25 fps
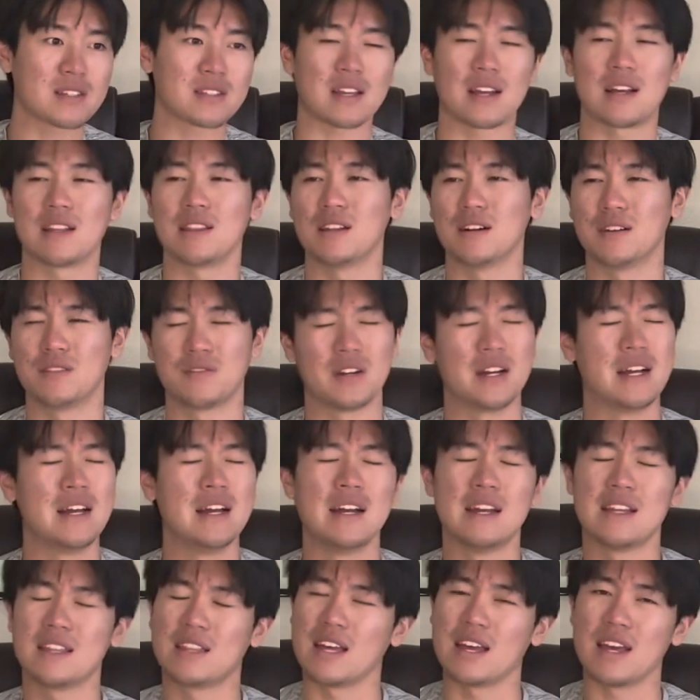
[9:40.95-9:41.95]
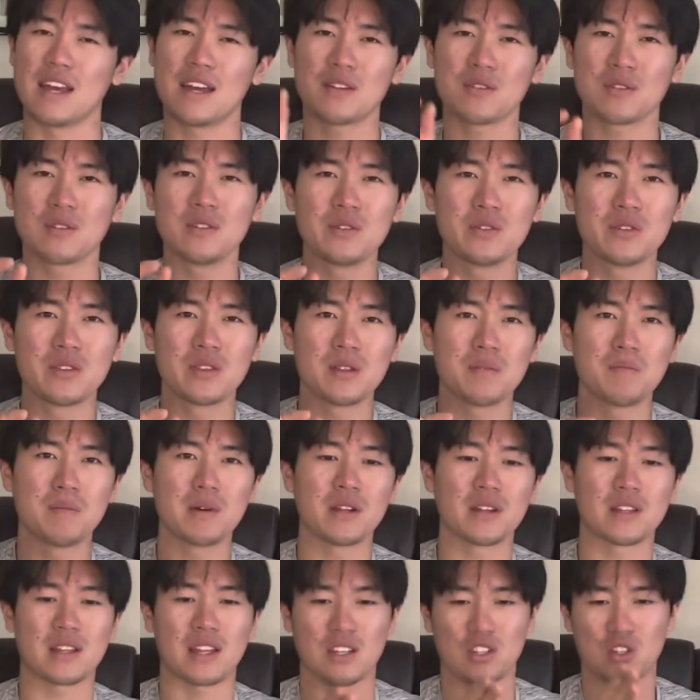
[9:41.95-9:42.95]
I love the interlude in the
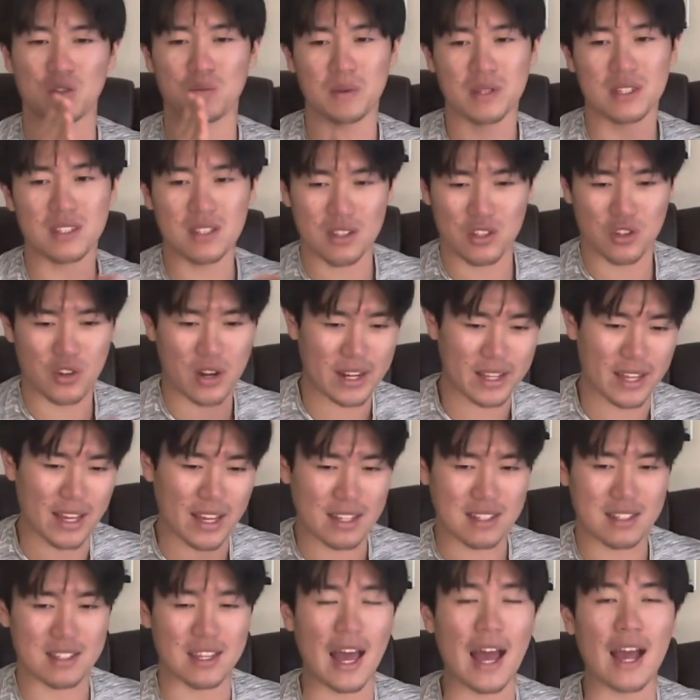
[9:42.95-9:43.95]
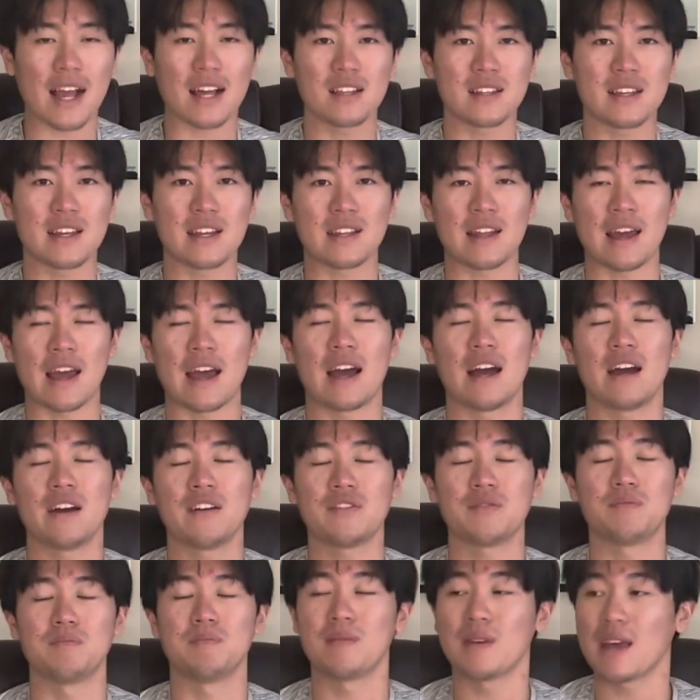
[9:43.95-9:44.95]
middle that splits the track exactly in
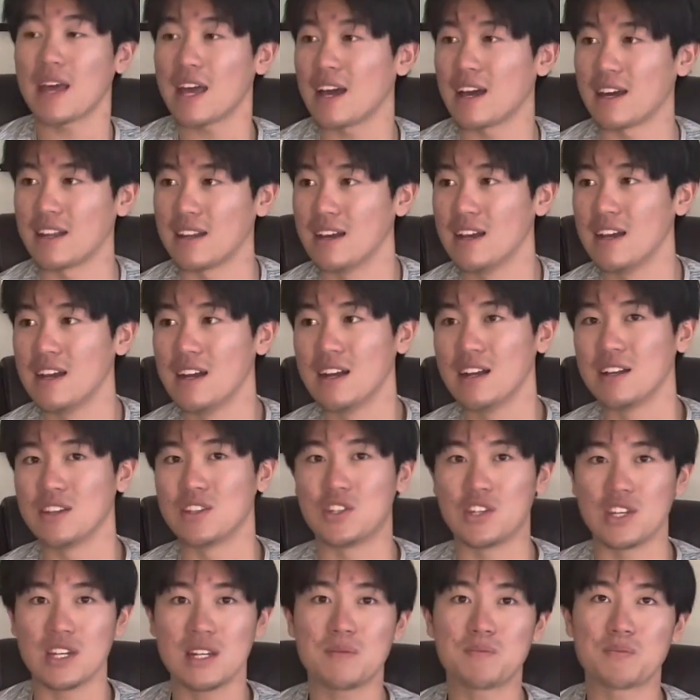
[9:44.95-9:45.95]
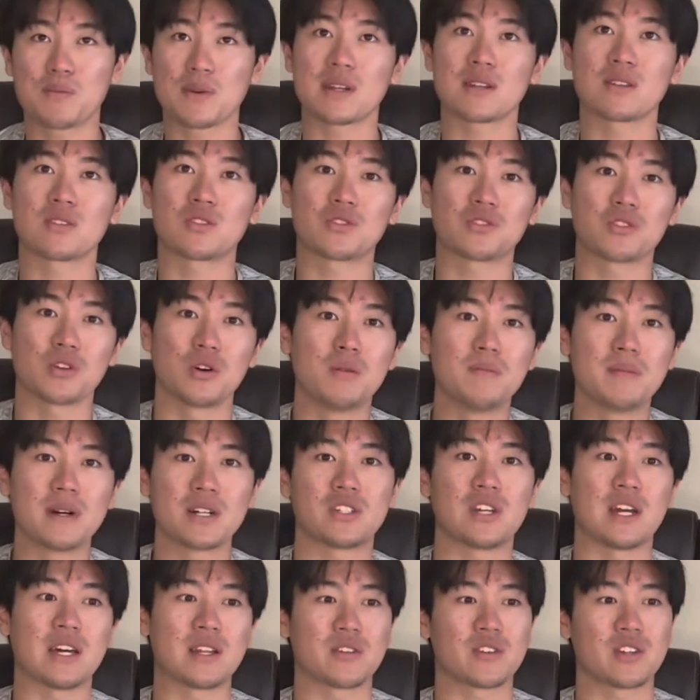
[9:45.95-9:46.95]
half. Man, JID brings so much
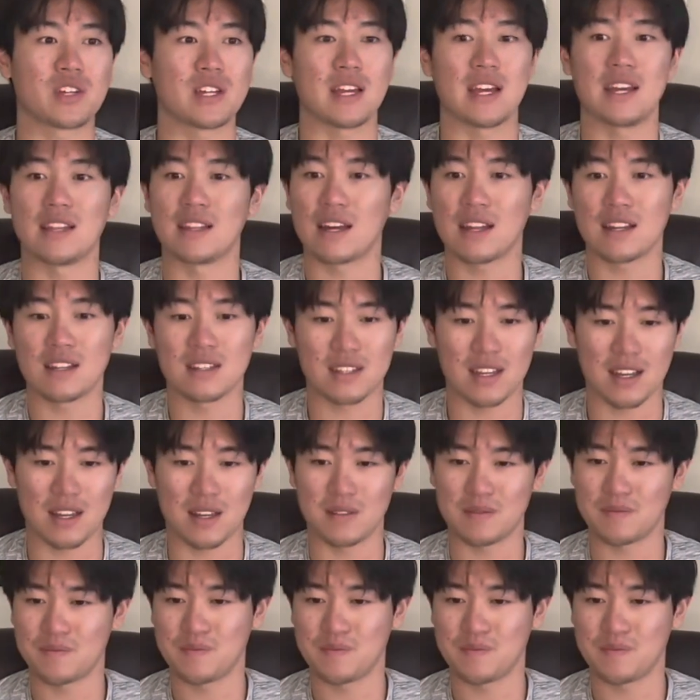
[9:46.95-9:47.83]
energy, and that is like